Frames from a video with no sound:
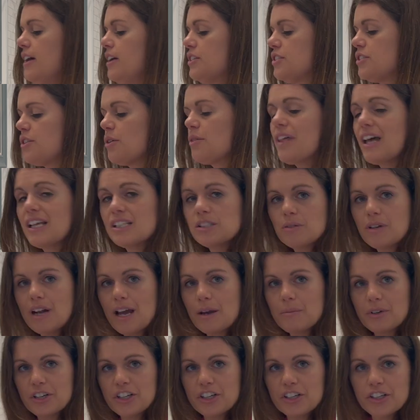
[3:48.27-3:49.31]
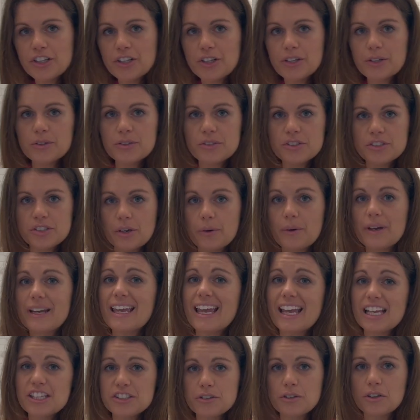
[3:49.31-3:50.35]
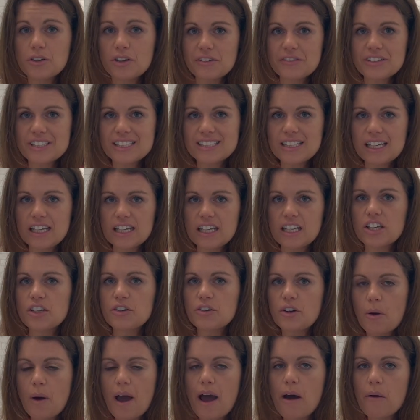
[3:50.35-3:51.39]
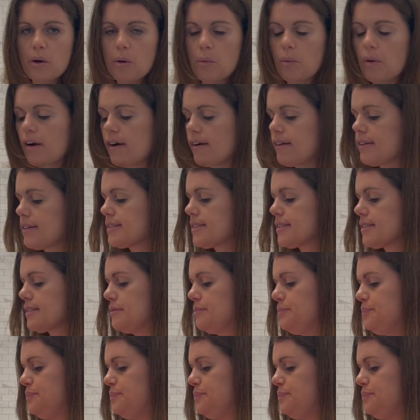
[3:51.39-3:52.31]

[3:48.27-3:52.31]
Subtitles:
So that's what I'm going to do. So in case you don't have a sink, you know how it works.